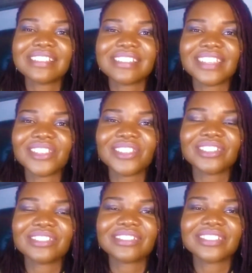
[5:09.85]
you
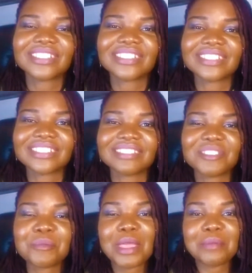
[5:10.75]
know,
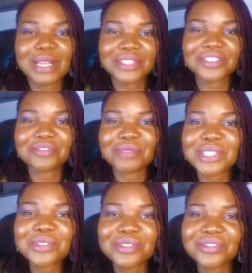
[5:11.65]
pay part of my
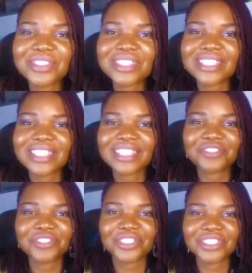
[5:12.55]
school fees
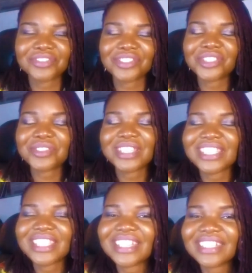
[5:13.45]
for the following
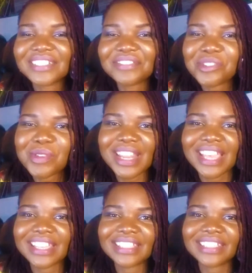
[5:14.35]
year for when
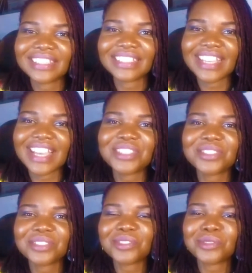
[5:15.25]
I had
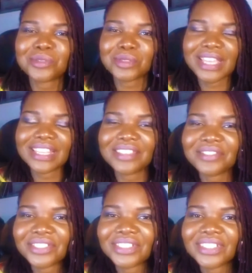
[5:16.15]
to go to A
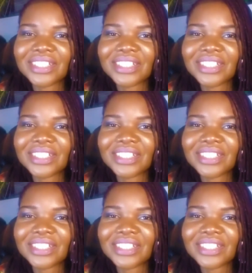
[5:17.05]
level.